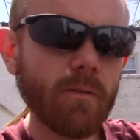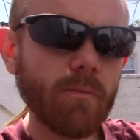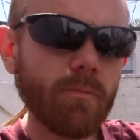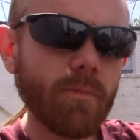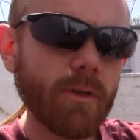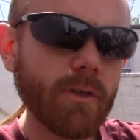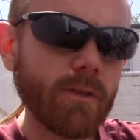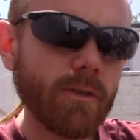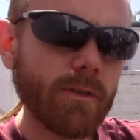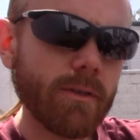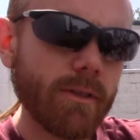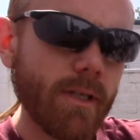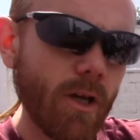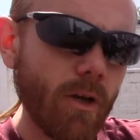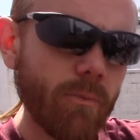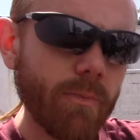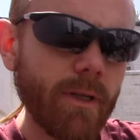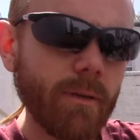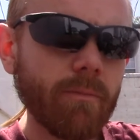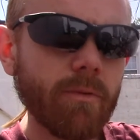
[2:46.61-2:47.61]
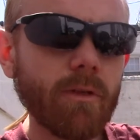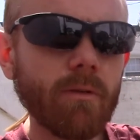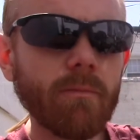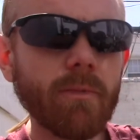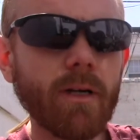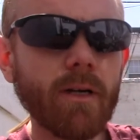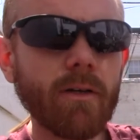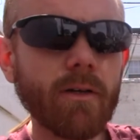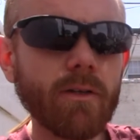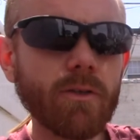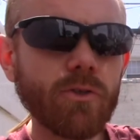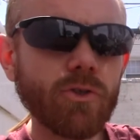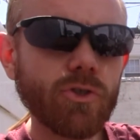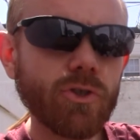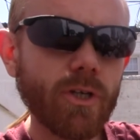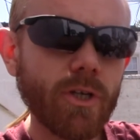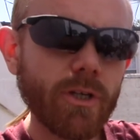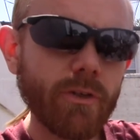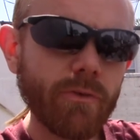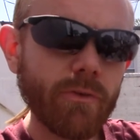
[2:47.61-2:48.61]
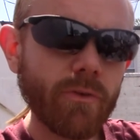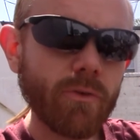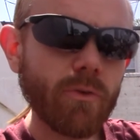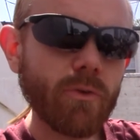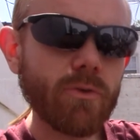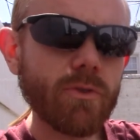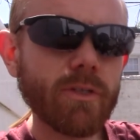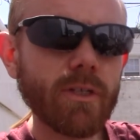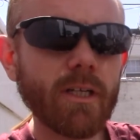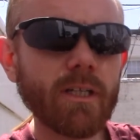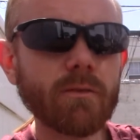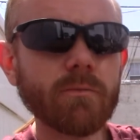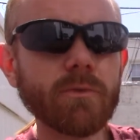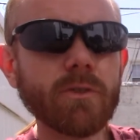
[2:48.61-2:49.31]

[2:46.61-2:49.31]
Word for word: But tell people about it, share your enthusiasm,